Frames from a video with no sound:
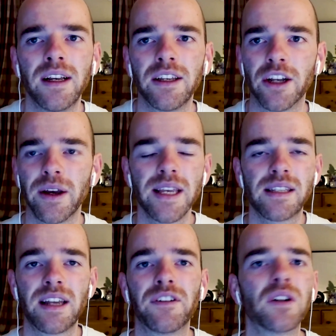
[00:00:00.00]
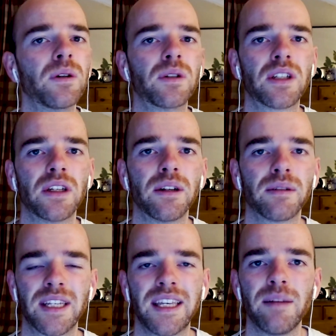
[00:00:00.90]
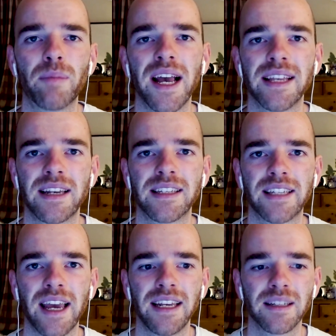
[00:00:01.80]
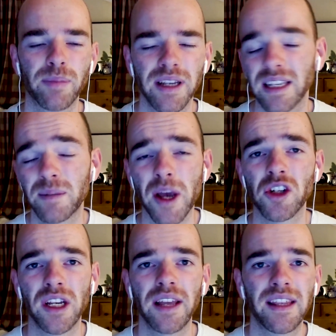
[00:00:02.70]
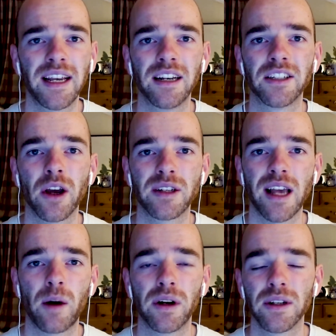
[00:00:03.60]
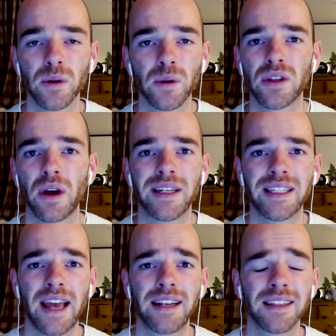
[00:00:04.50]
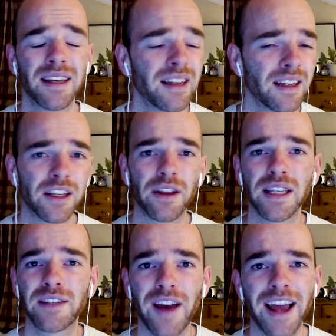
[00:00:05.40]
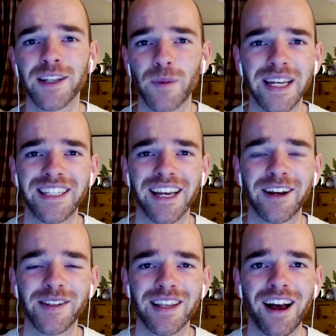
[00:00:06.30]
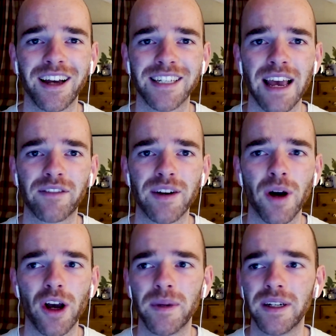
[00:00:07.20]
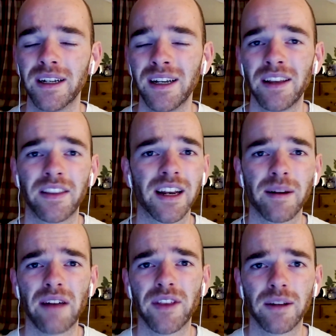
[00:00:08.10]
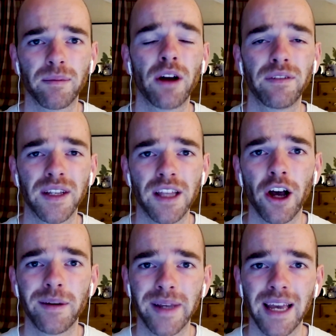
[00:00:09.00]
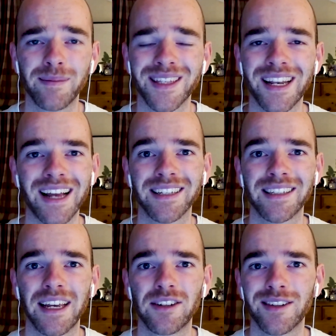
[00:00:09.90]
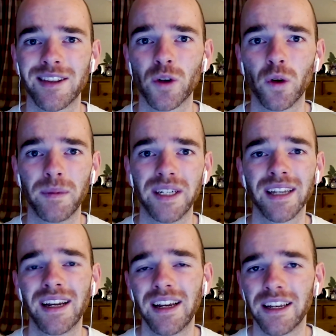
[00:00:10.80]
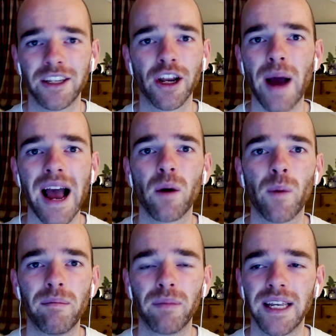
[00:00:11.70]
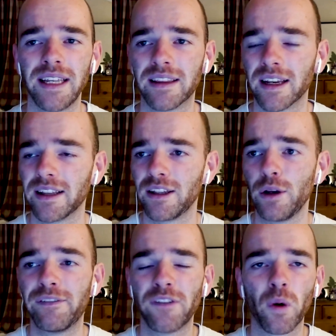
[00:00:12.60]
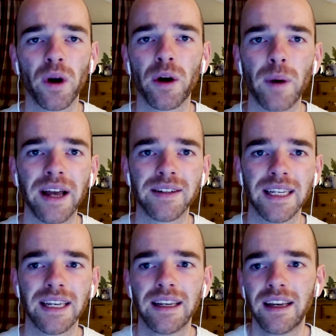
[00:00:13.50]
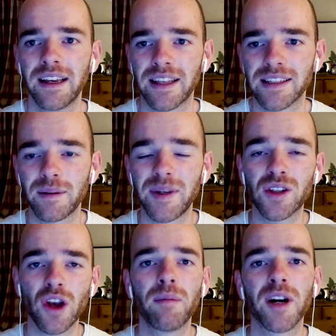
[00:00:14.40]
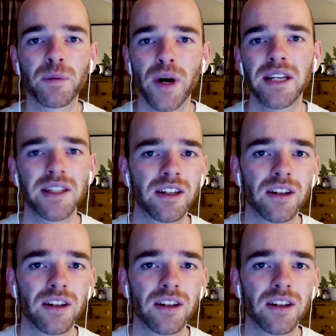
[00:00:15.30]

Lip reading: it's difficult to keep players entertained, but especially at the England hotel where it's all so intense. There's fans waiting outside at every moment. They're going to have hopefully the home games in the latter stages of the tournament. At Wembley, the euphoria around it. There's going to be so much press